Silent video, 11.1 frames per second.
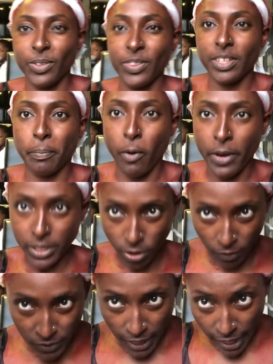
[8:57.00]
the point of
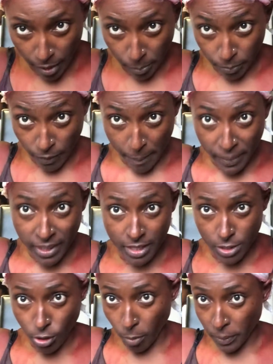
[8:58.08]
wrapping
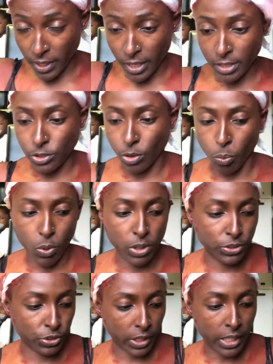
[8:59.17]
this up, in case you're
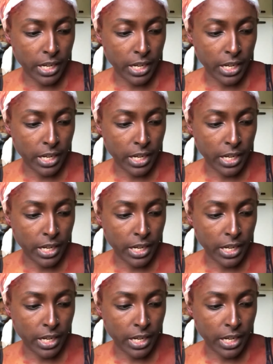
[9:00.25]
wondering,